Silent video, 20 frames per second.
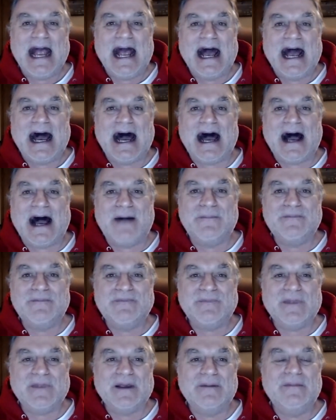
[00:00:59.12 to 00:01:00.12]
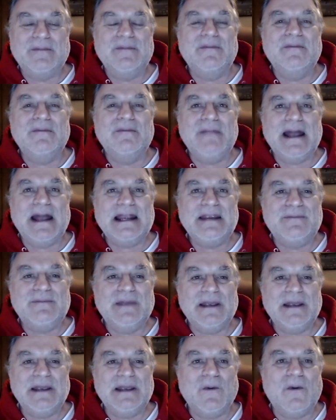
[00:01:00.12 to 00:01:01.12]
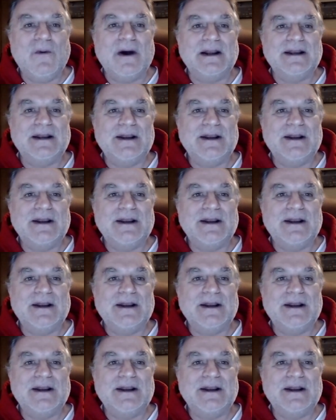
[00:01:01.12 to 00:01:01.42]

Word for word: Um, many people want to